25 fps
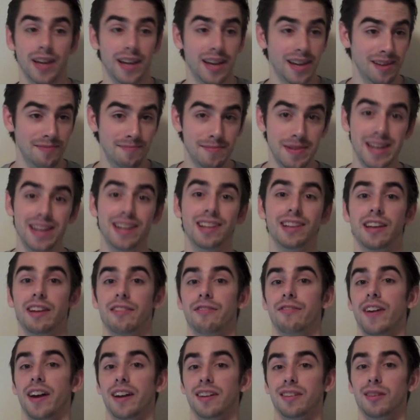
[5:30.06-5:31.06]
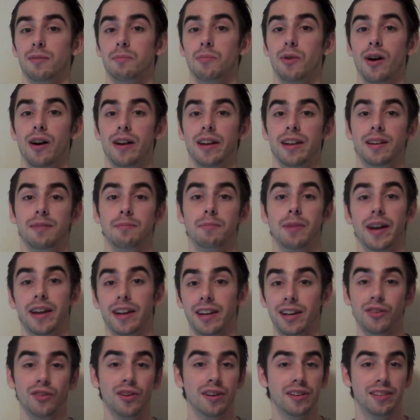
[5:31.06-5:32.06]
immediately affects the body by
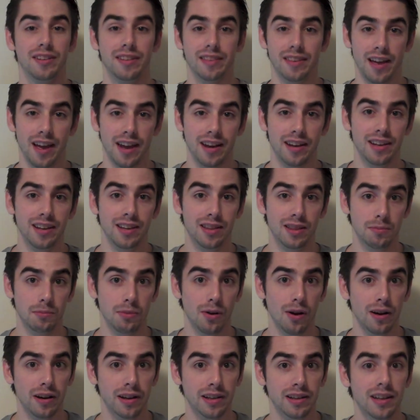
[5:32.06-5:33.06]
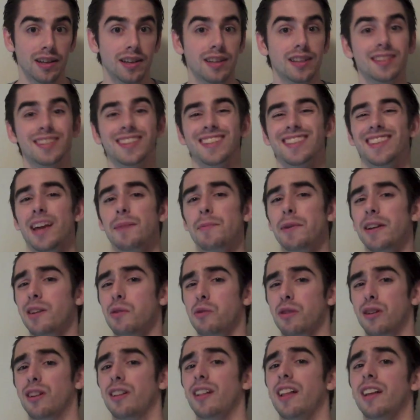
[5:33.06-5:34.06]
increasing that in the body. It's the same idea
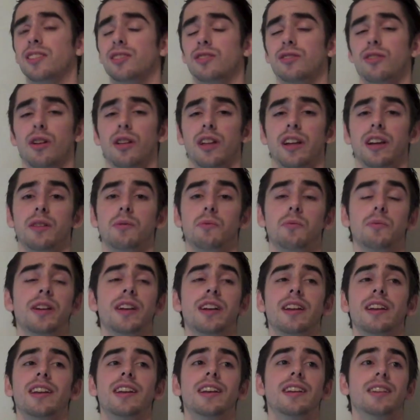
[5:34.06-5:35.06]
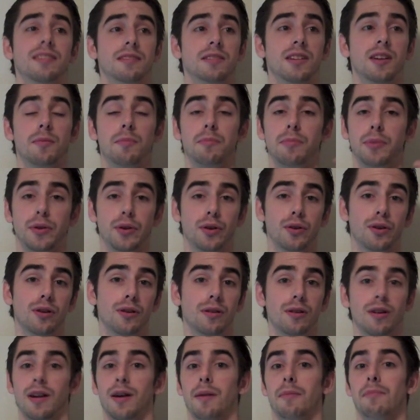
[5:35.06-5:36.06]
with cholesterol. Like we can eat
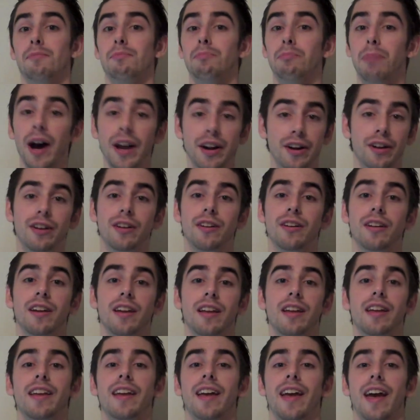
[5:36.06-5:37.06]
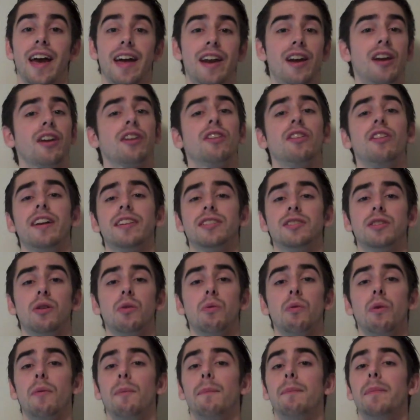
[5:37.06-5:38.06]
pure butter, and our cholesterol
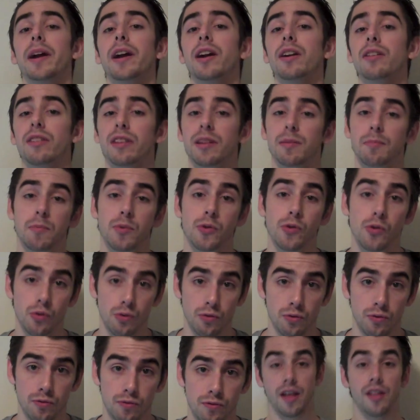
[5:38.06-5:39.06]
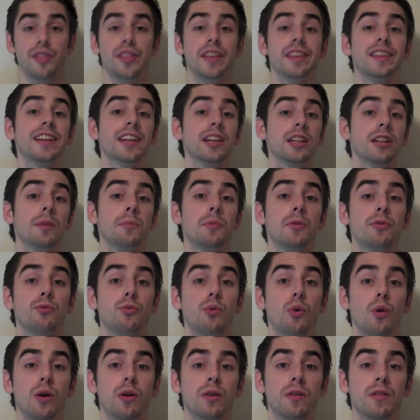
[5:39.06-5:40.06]
will barely move. Then link number
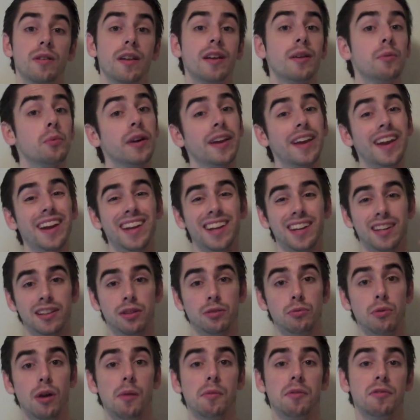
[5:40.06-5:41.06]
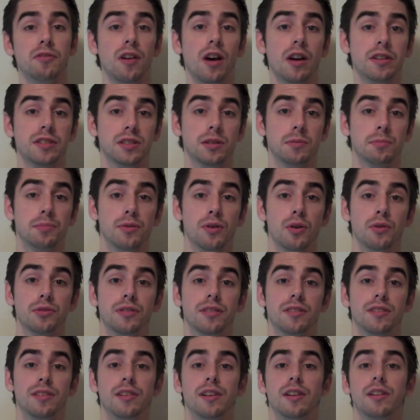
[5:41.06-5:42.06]
four, we're getting into the realm of
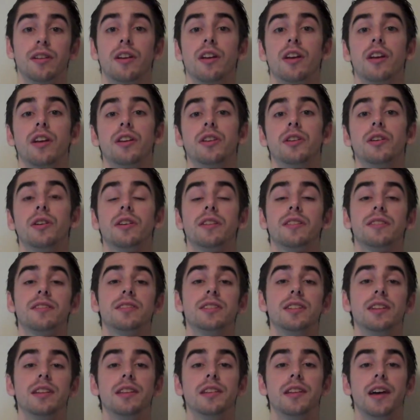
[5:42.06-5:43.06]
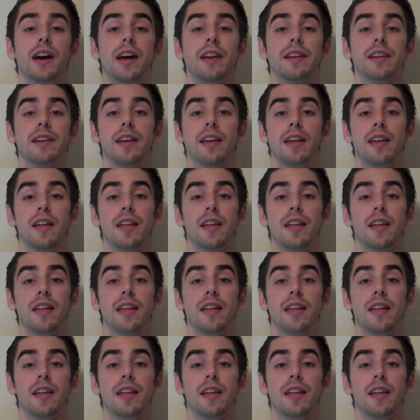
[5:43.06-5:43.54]
osteoporosis here. You can see that